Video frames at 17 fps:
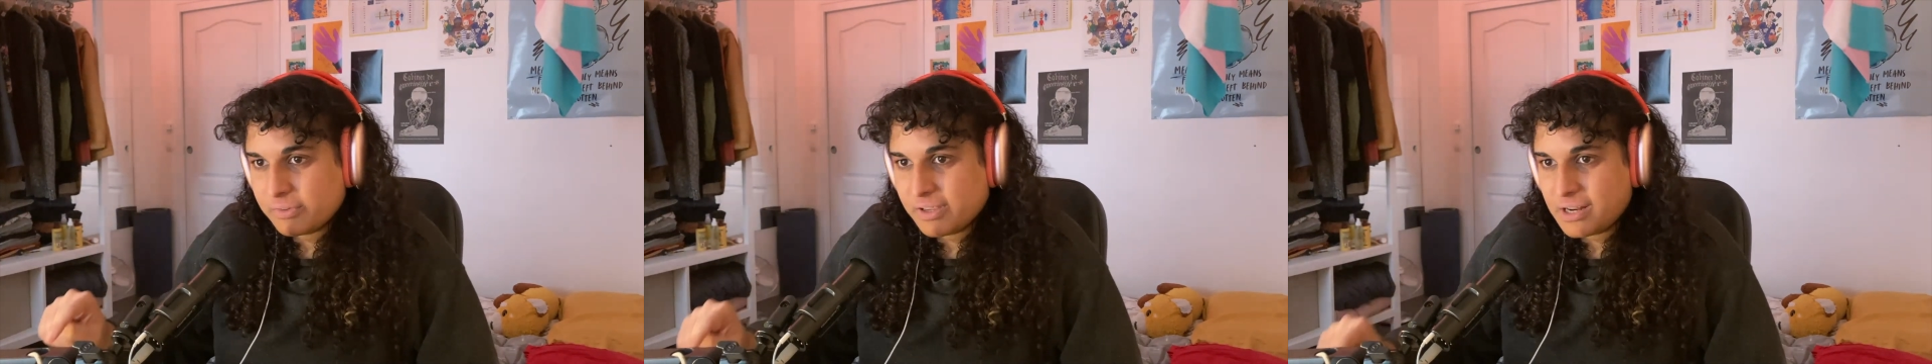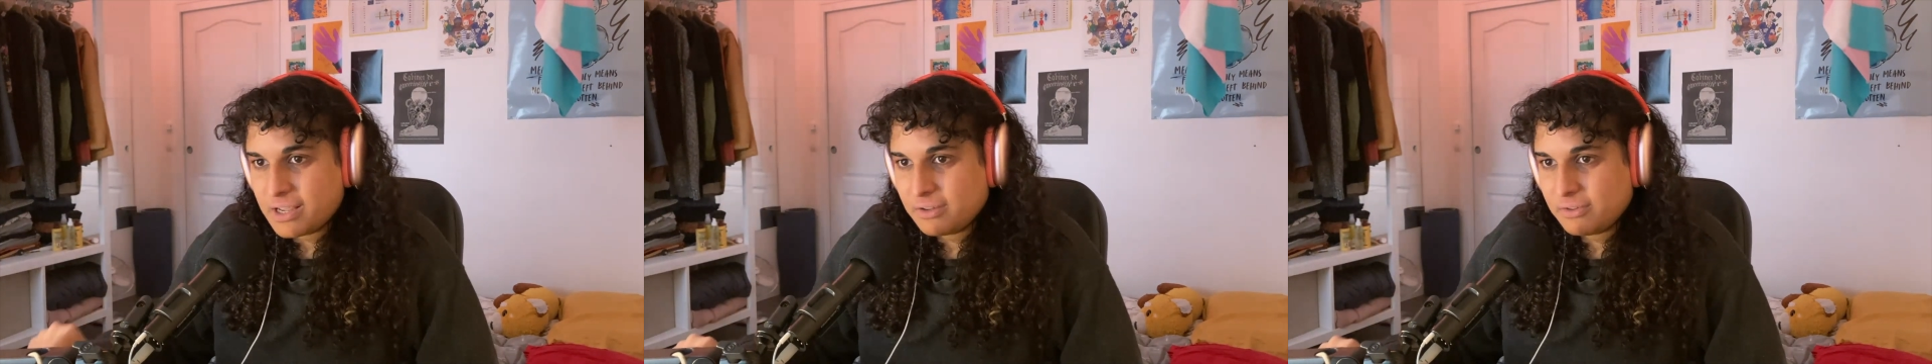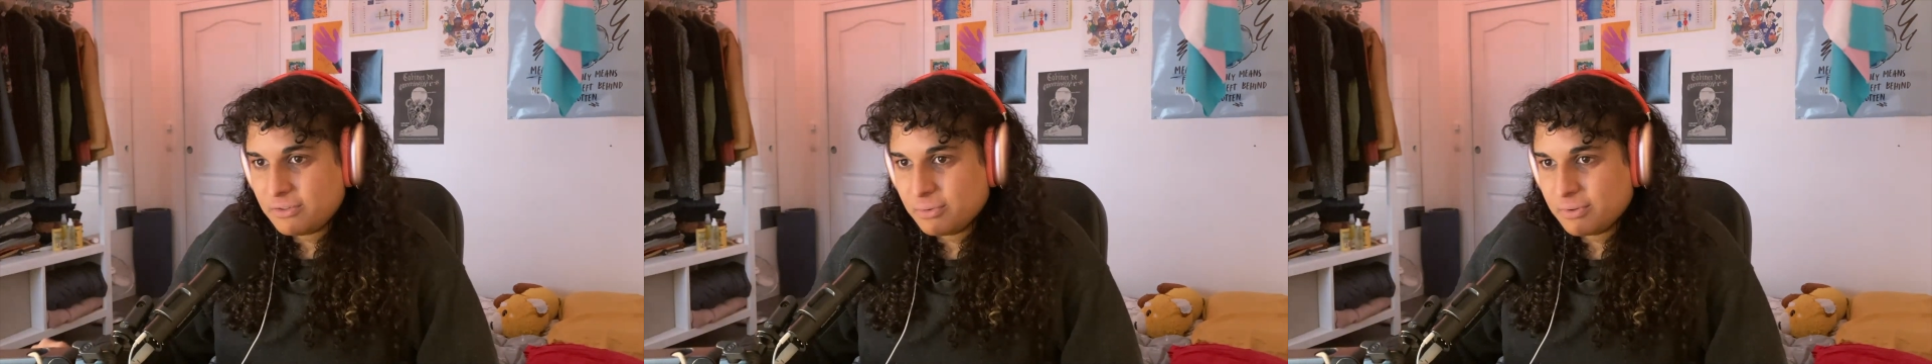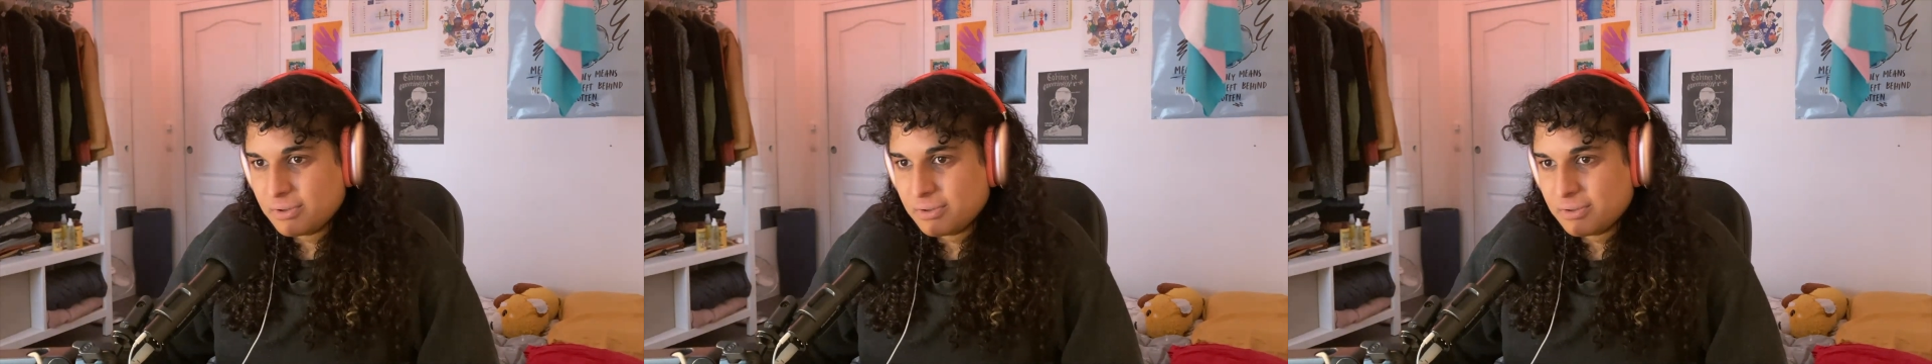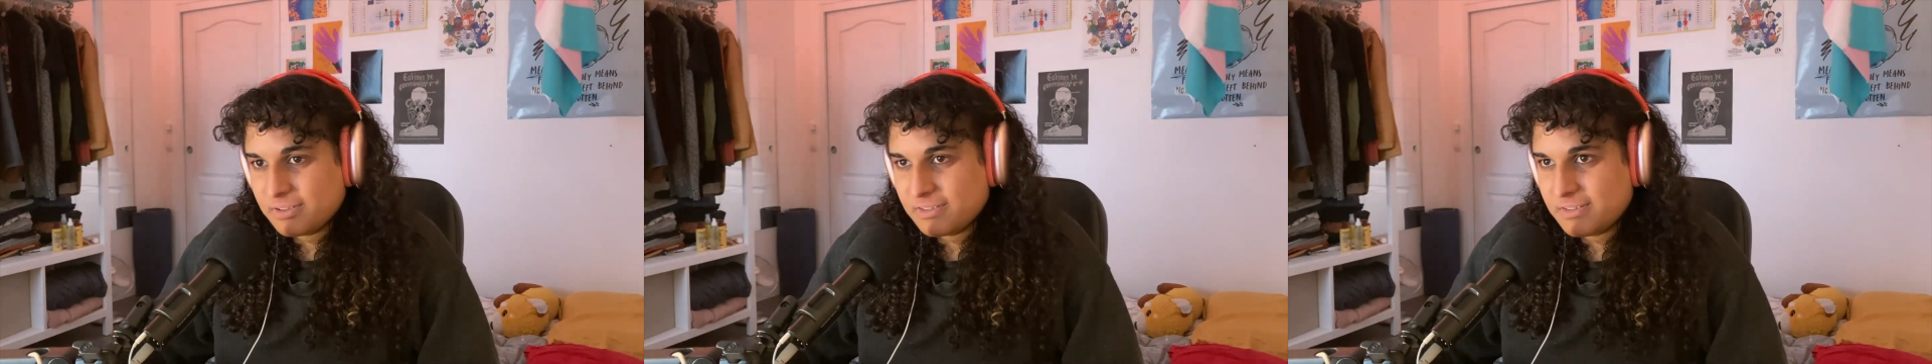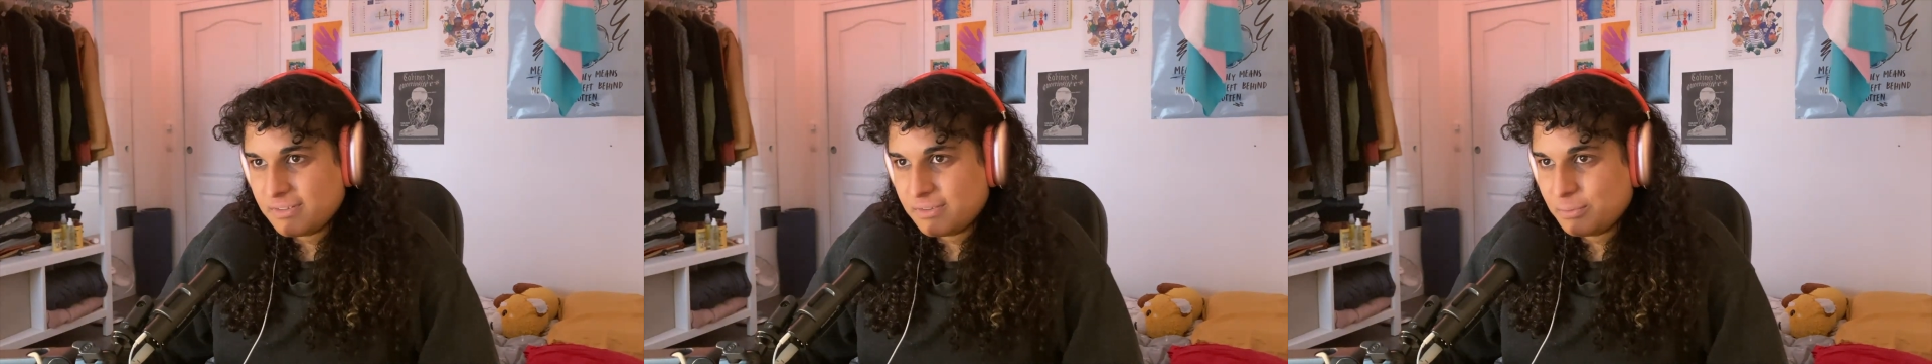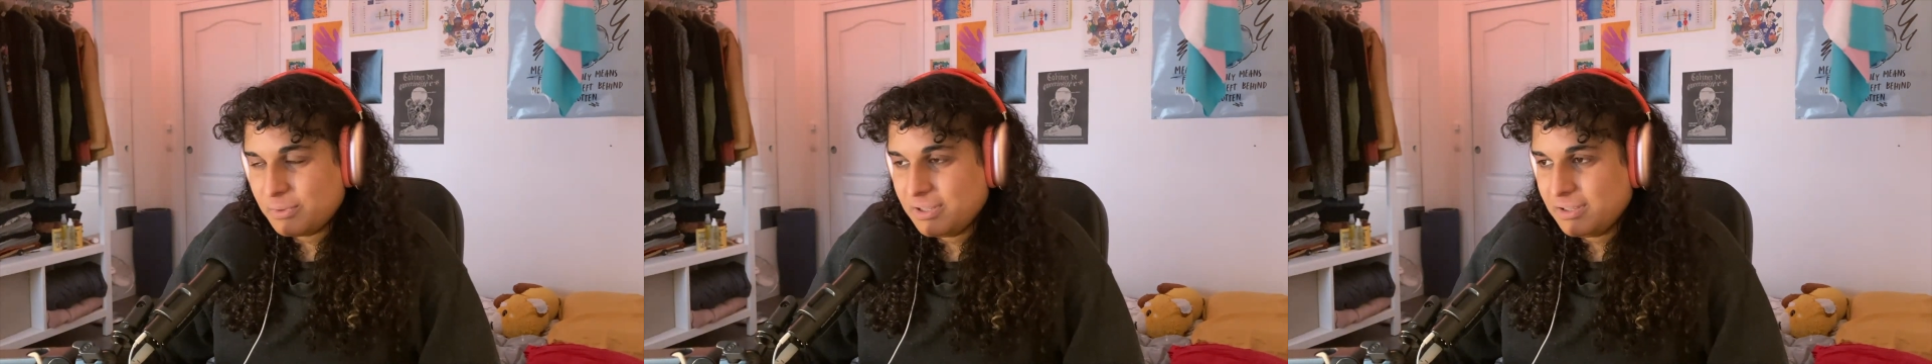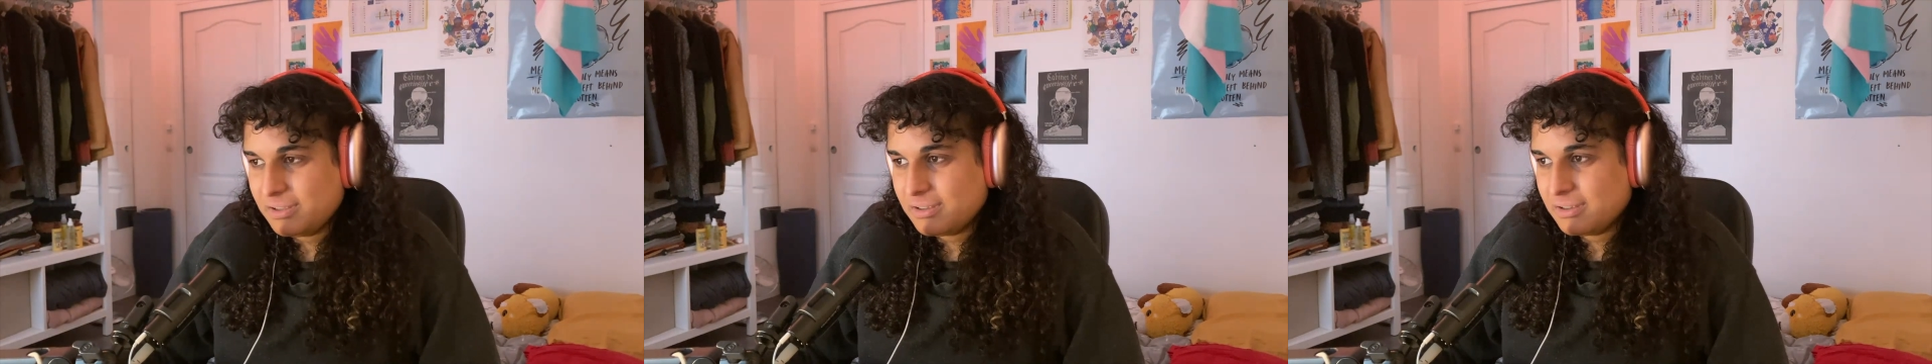that I took this
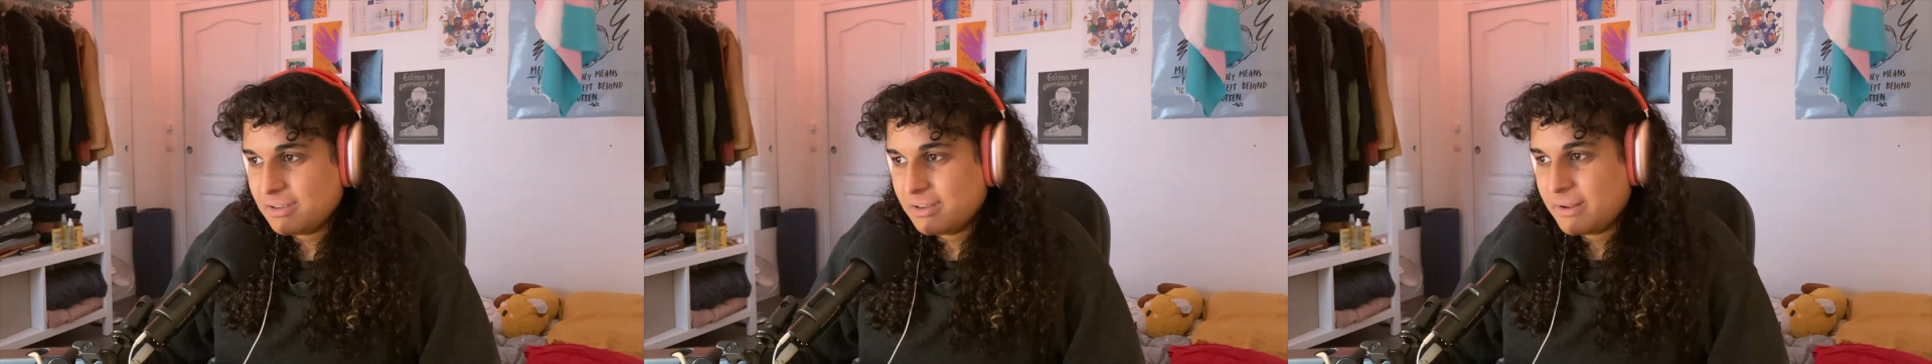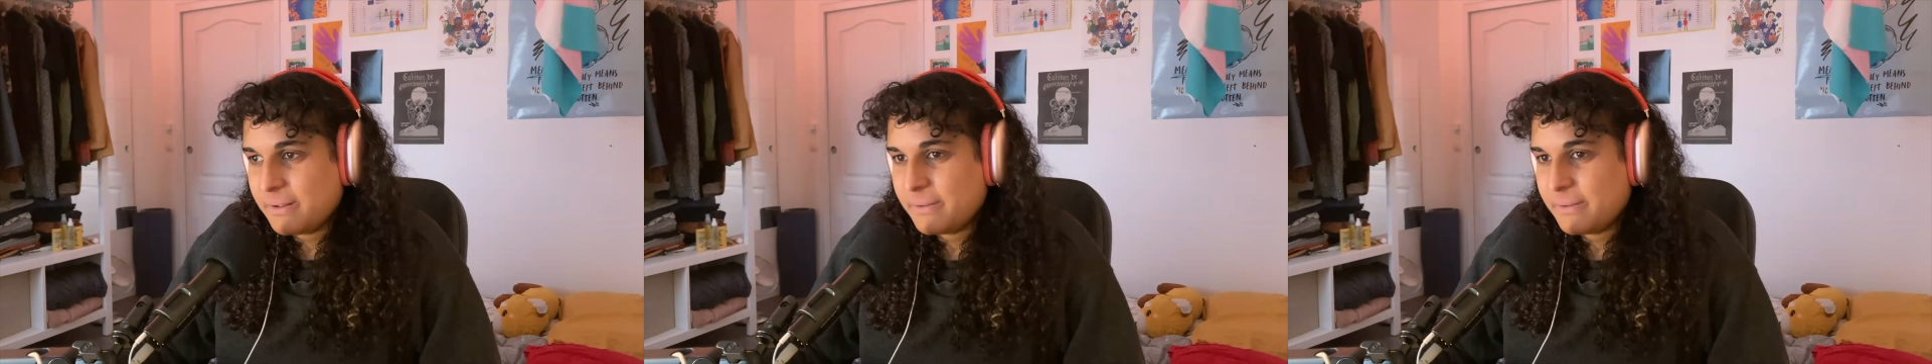week.